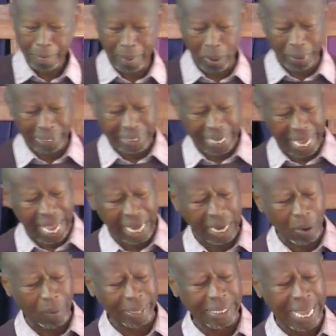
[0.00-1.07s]
But when the
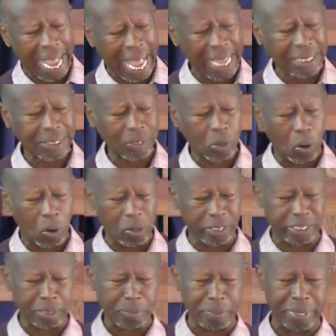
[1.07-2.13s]
younger one
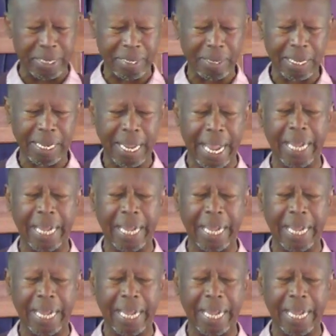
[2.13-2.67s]
calls me,